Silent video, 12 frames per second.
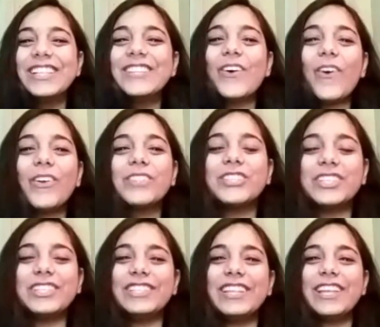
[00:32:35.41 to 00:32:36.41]
So
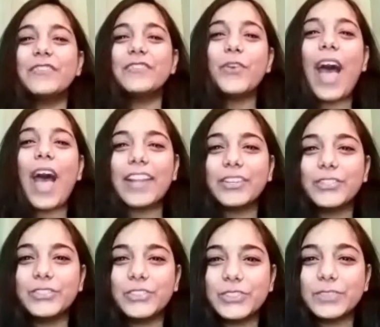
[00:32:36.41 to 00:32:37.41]
Ginny, if you had
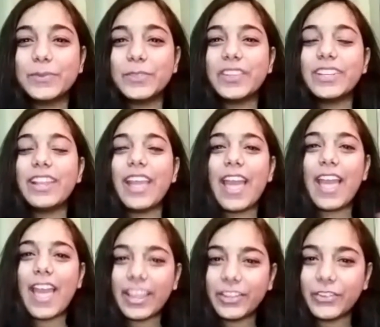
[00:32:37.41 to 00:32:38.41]
to choose between
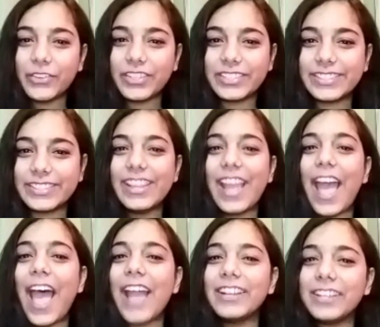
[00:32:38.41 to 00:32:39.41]
accuracy
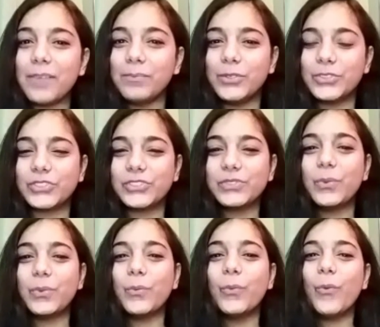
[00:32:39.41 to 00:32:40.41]
and composure,
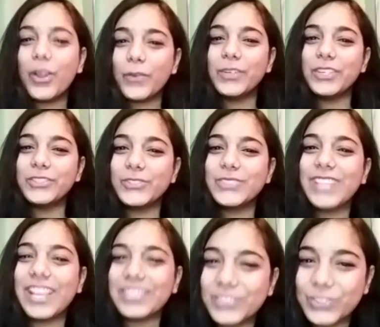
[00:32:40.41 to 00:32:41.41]
what would you choose
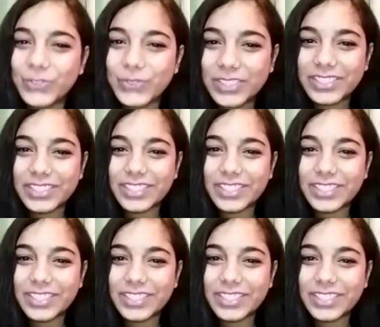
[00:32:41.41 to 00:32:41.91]
as a shooter?